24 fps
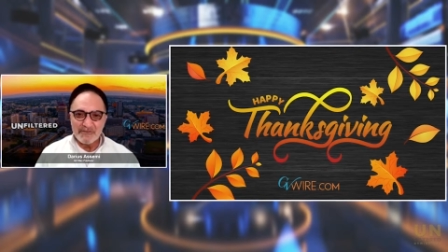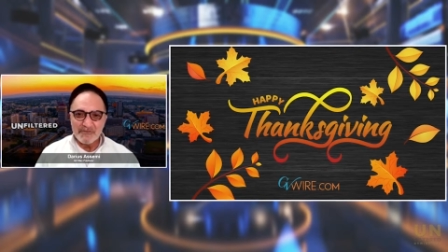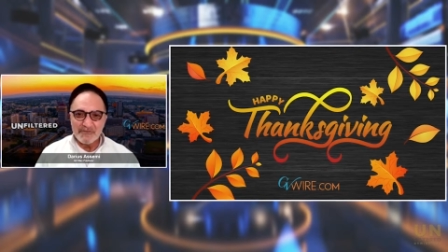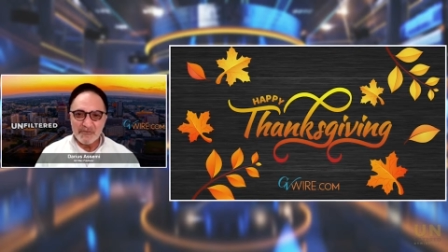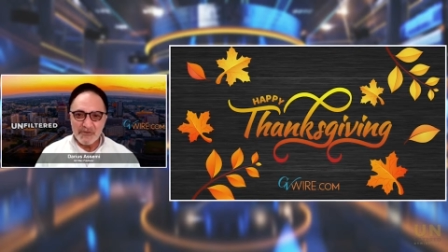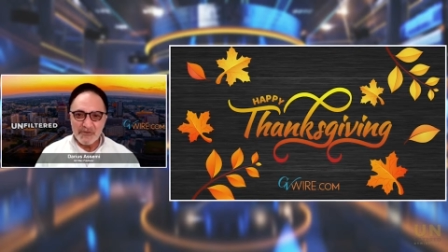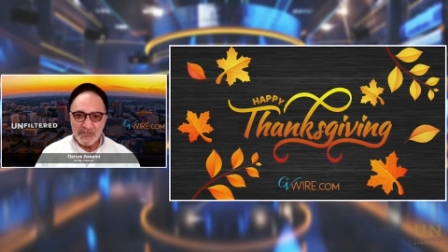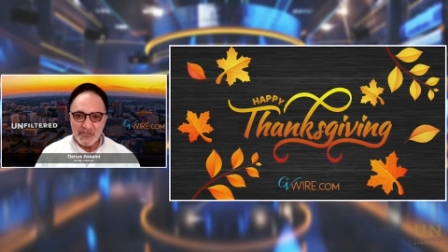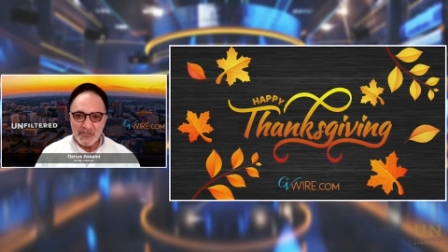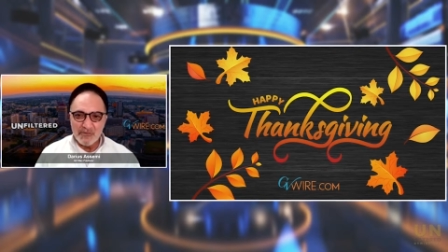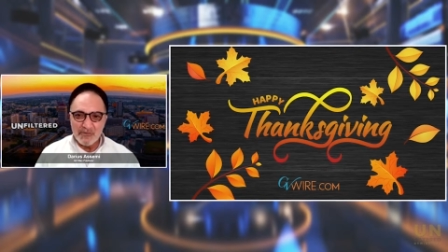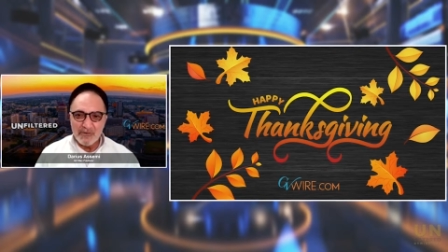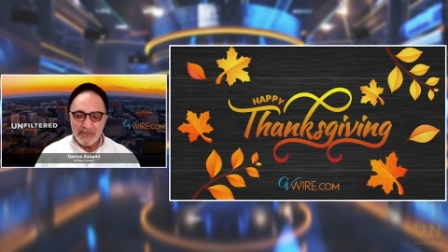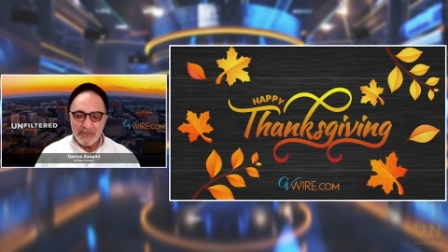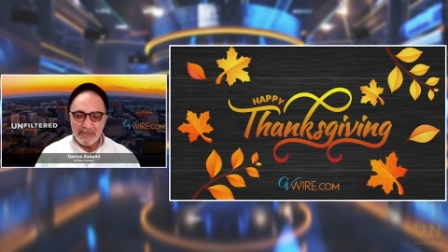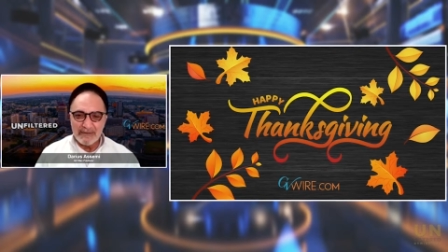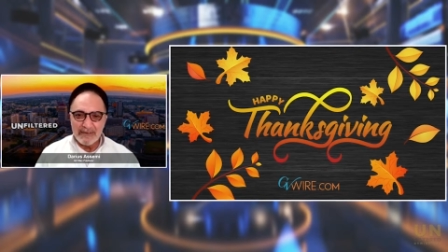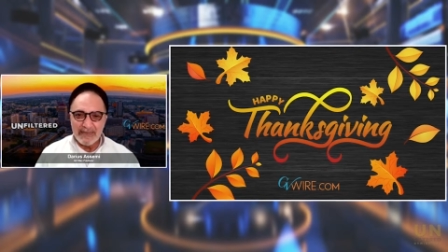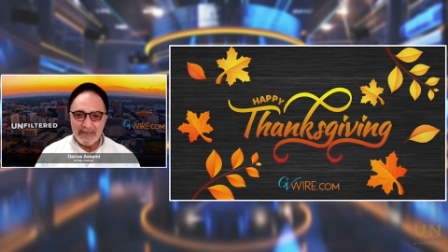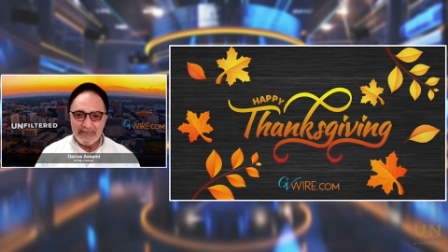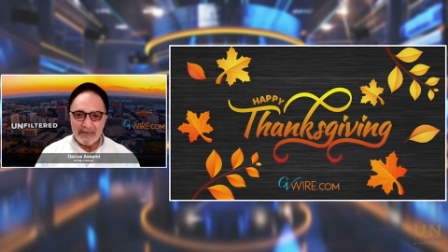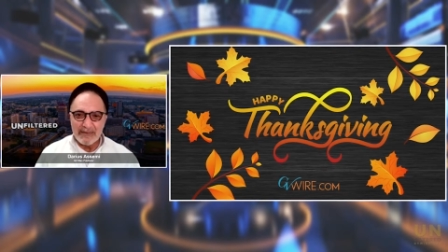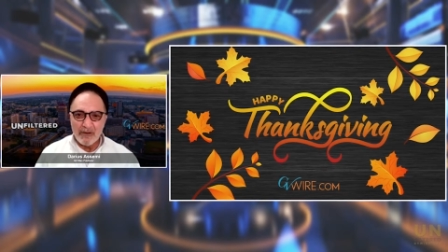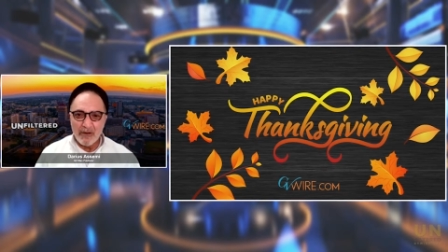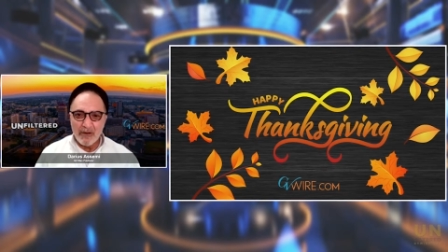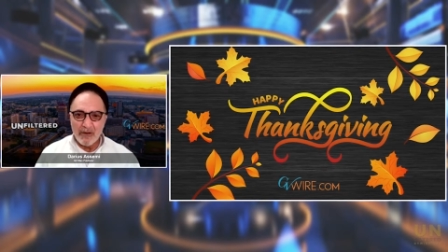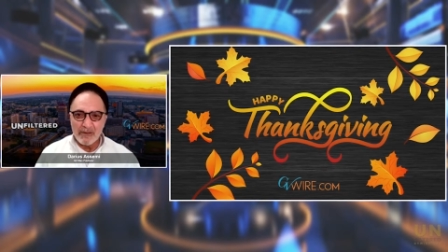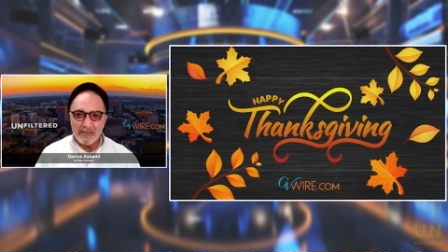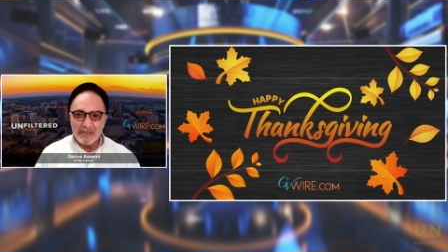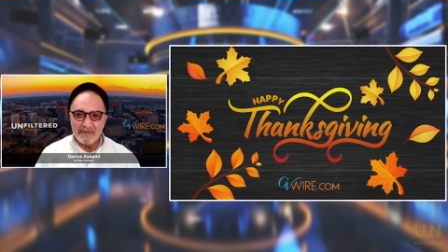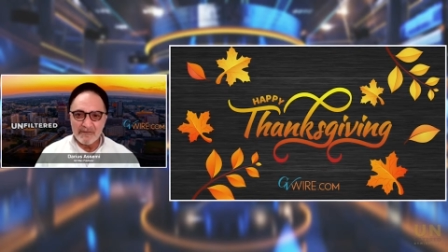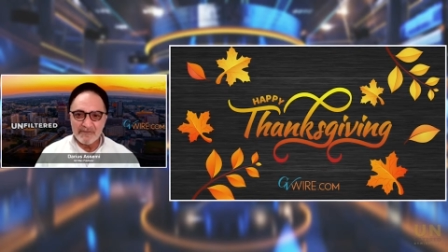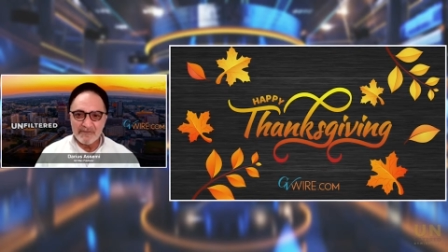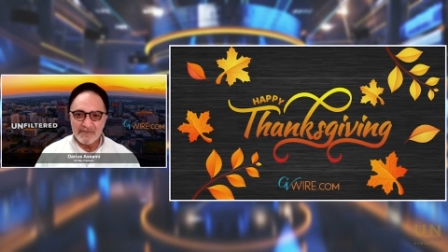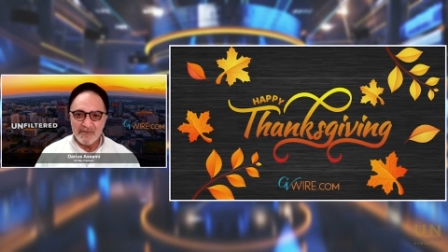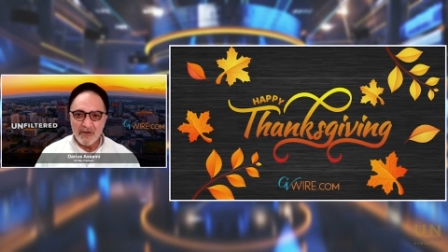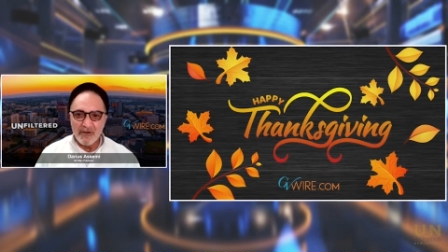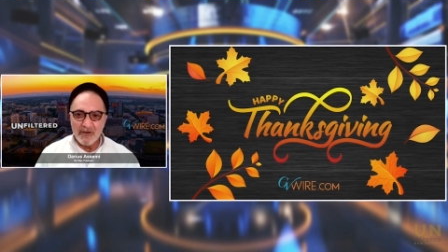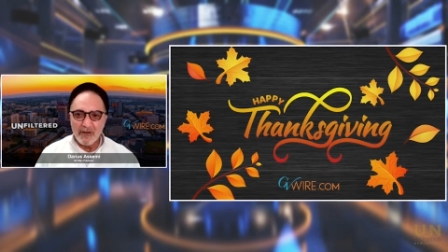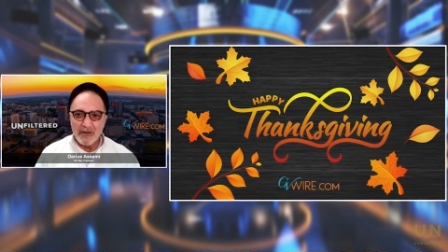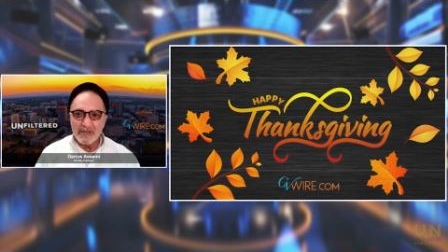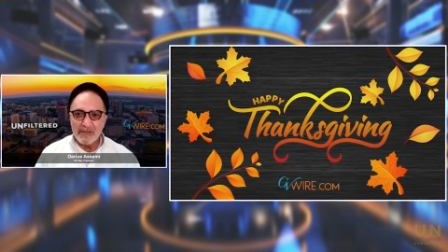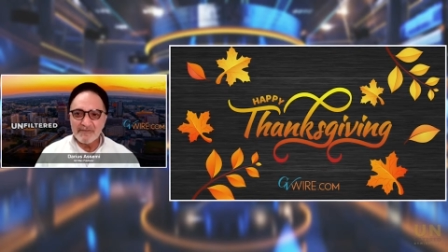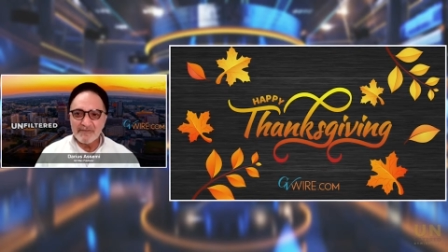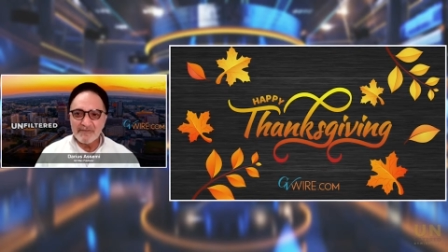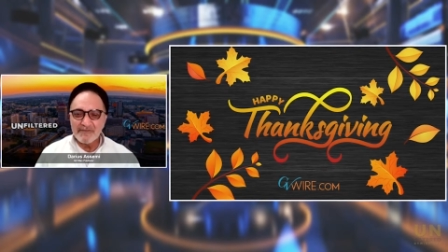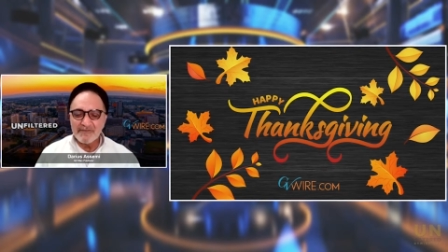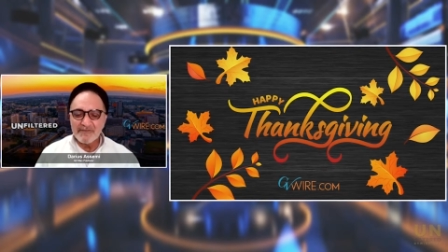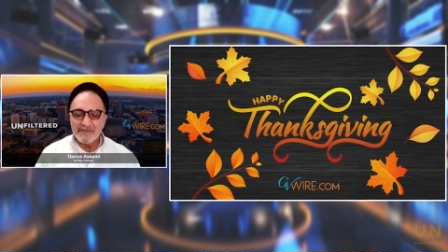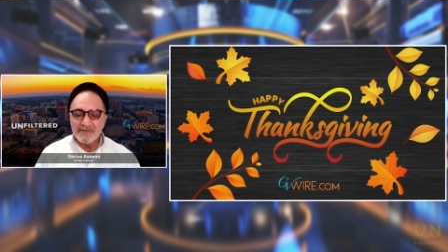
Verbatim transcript: for you and and all of all of